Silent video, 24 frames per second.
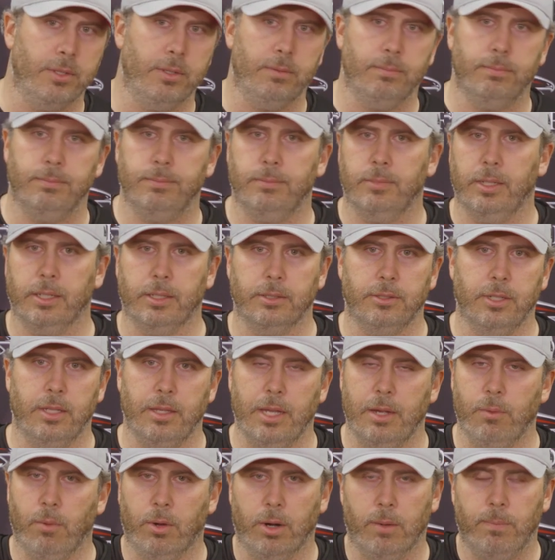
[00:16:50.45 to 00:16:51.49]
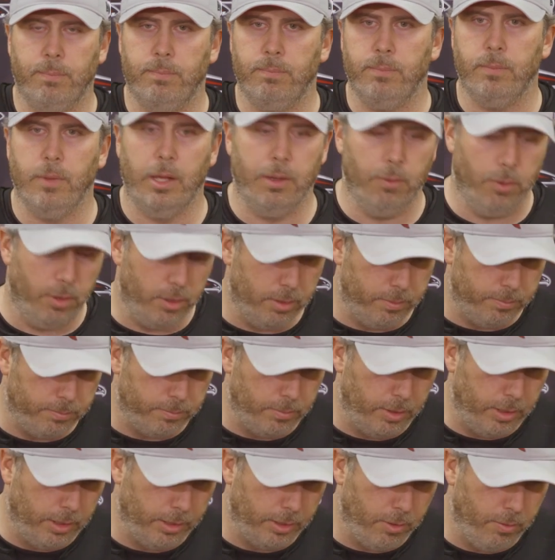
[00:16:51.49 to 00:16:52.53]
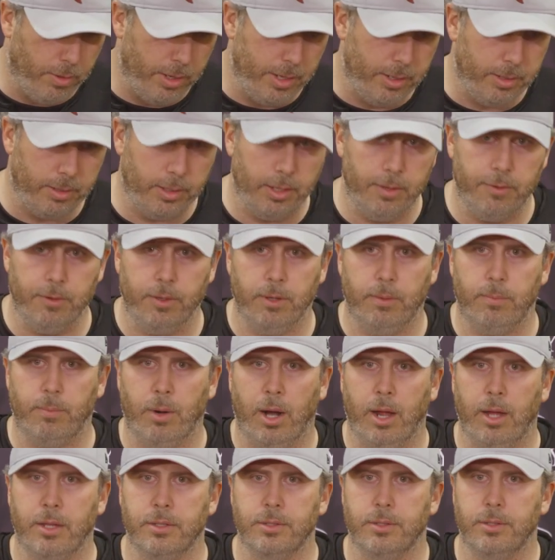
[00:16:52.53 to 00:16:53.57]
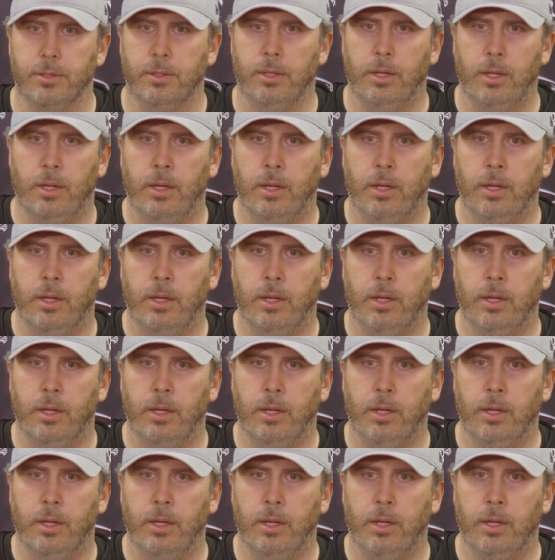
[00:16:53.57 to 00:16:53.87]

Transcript: And like I said, they want to they want to uh, go ahead and give you a bronze